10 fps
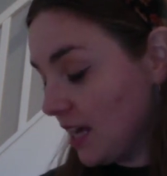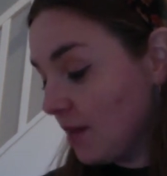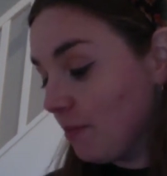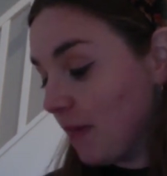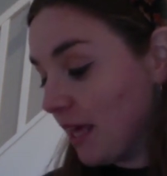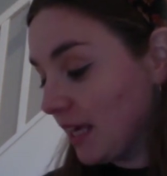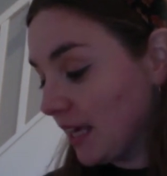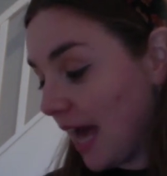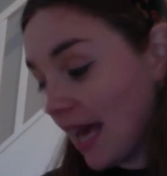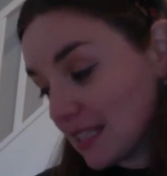making
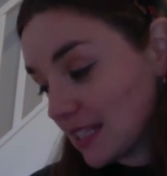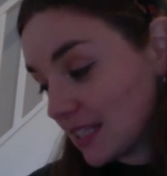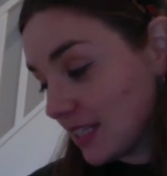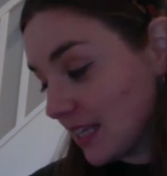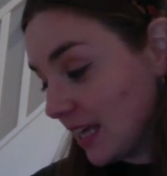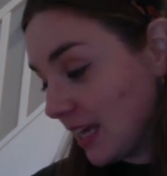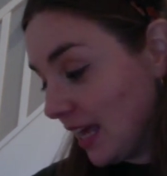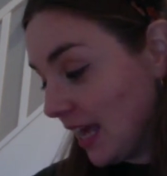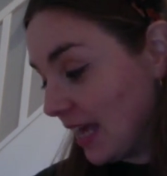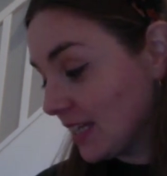hats,
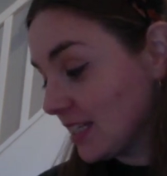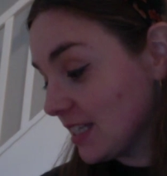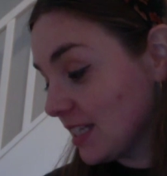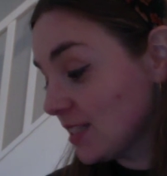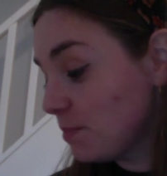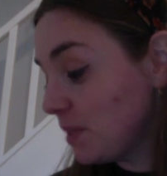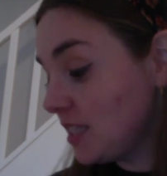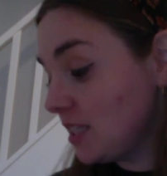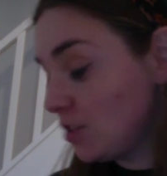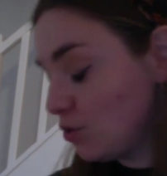and the
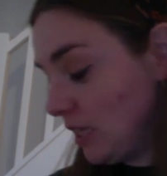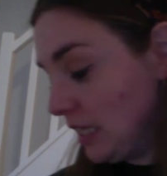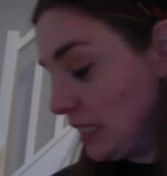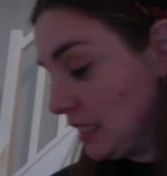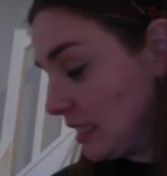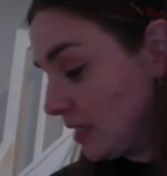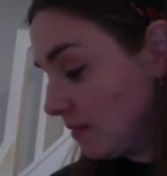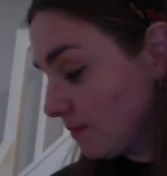busy streets.